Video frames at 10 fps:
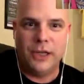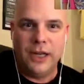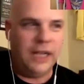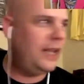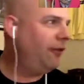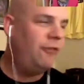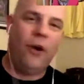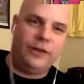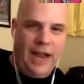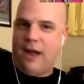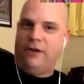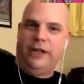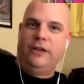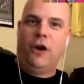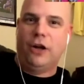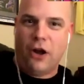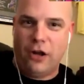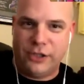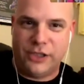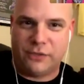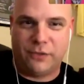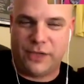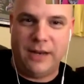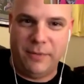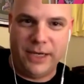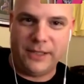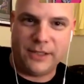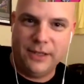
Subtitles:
and they fall down and are unconscious for 10 minutes.